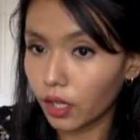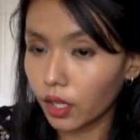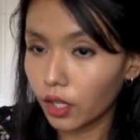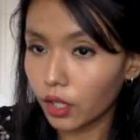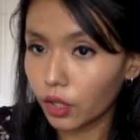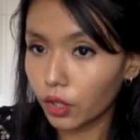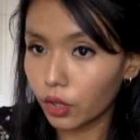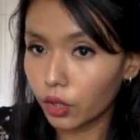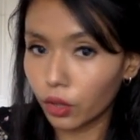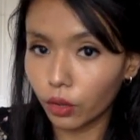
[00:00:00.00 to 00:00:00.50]

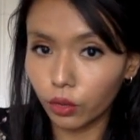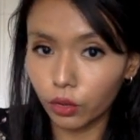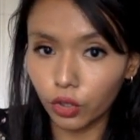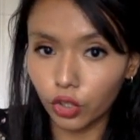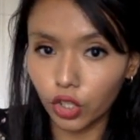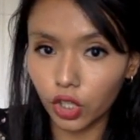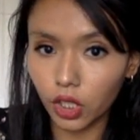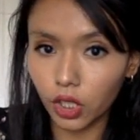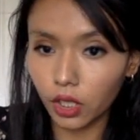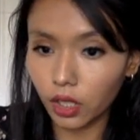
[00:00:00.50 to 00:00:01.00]
So
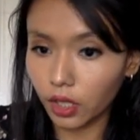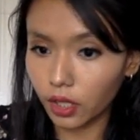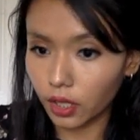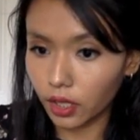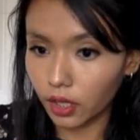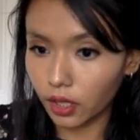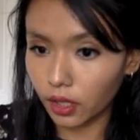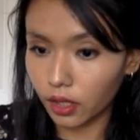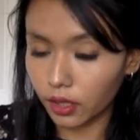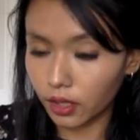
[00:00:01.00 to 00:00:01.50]
G,
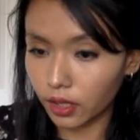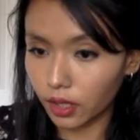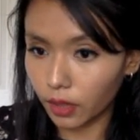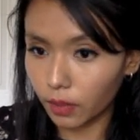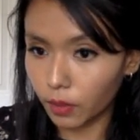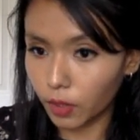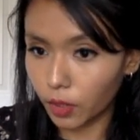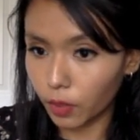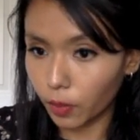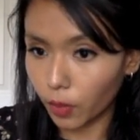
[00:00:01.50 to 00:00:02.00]
again the same
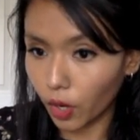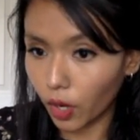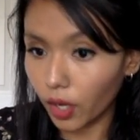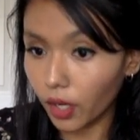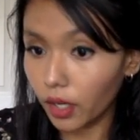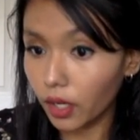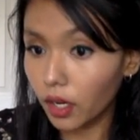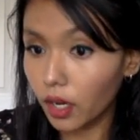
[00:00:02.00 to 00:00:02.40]
spot,